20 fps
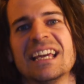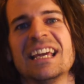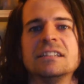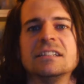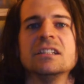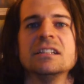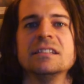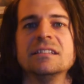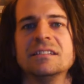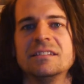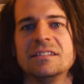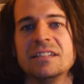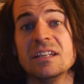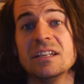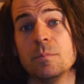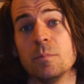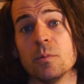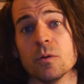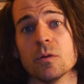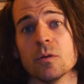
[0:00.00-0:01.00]
It's a
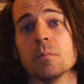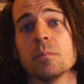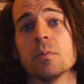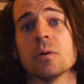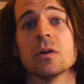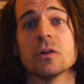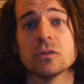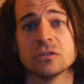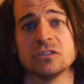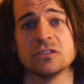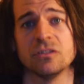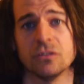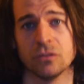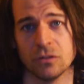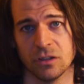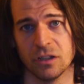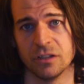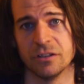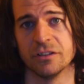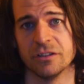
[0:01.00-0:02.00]
deeper
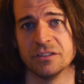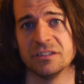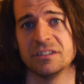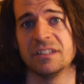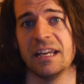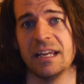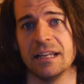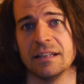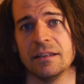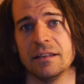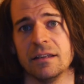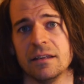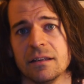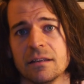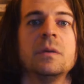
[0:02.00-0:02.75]
personal understanding.